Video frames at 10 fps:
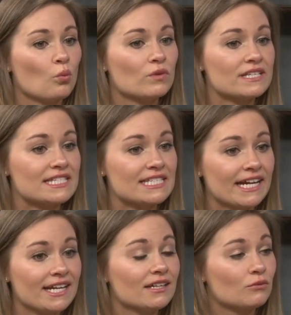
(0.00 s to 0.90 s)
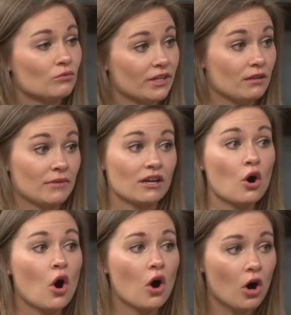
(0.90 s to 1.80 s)
The state and we make
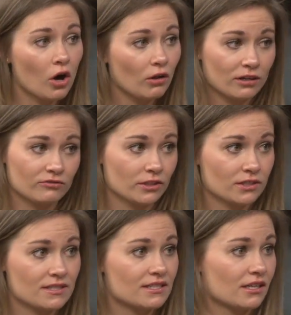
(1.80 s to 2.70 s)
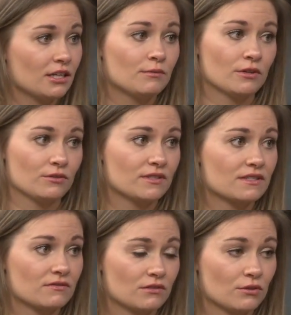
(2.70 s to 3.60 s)
all efforts to keep those
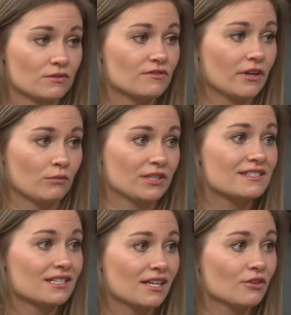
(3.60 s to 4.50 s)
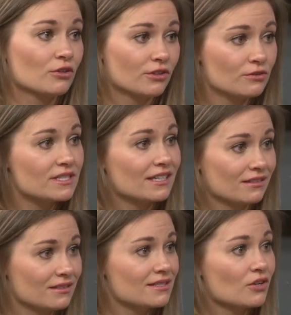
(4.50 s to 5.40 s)
families together. Those
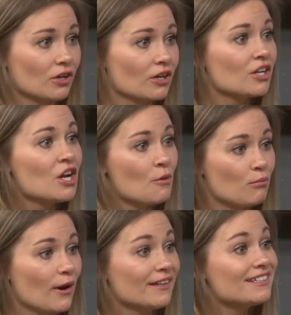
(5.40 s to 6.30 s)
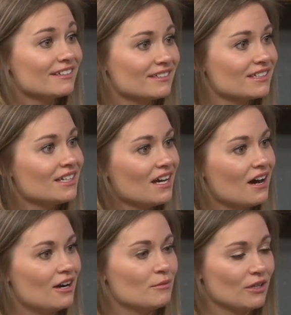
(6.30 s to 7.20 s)
kids are bonded,
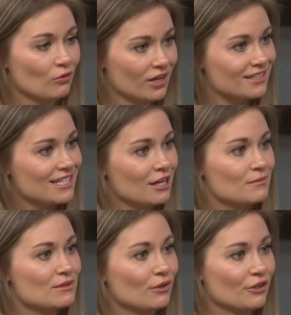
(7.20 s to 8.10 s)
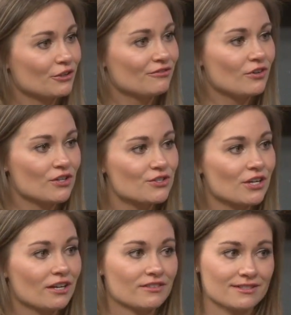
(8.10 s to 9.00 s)
and a lot of times while they're in foster
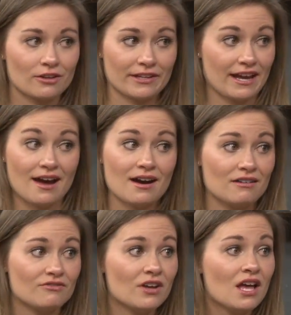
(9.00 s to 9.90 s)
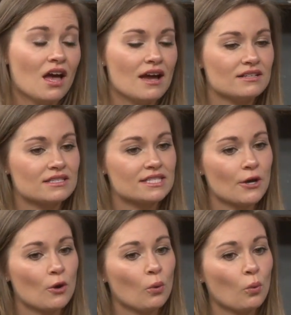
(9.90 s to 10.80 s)
care, that's all they have. And
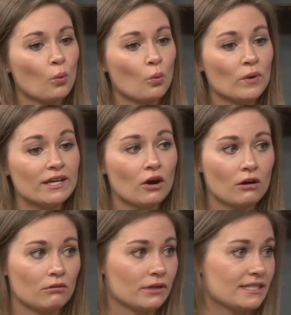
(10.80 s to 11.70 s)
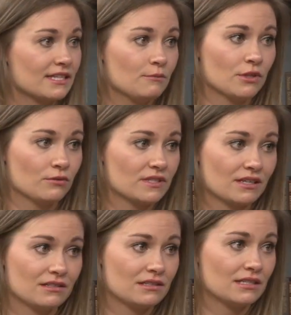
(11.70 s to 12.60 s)
so we always keep those
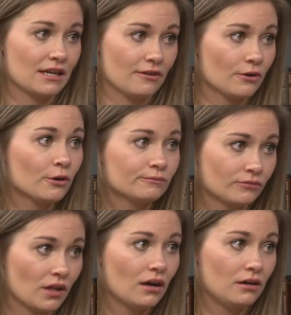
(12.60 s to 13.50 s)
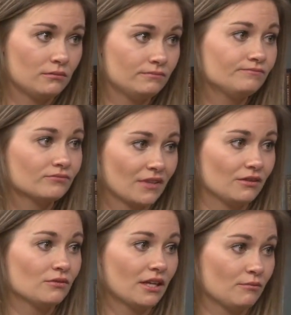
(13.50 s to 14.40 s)
kids together,
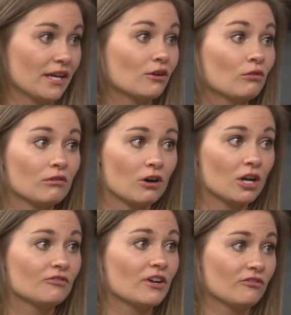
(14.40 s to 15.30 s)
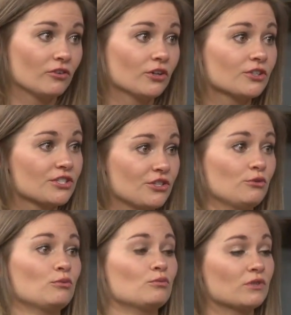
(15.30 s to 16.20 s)
and make a lot of effort
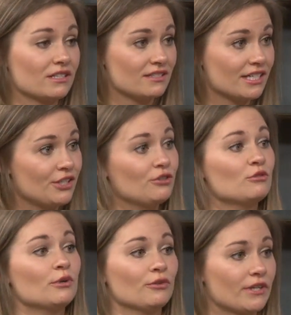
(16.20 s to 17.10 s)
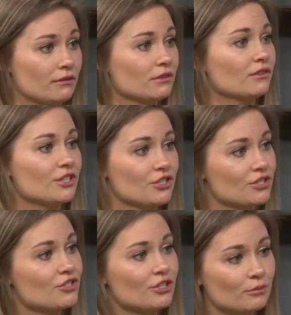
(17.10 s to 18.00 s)
to continue to build that
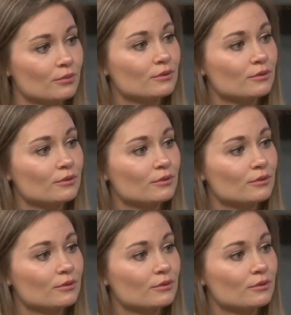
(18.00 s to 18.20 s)
relationship.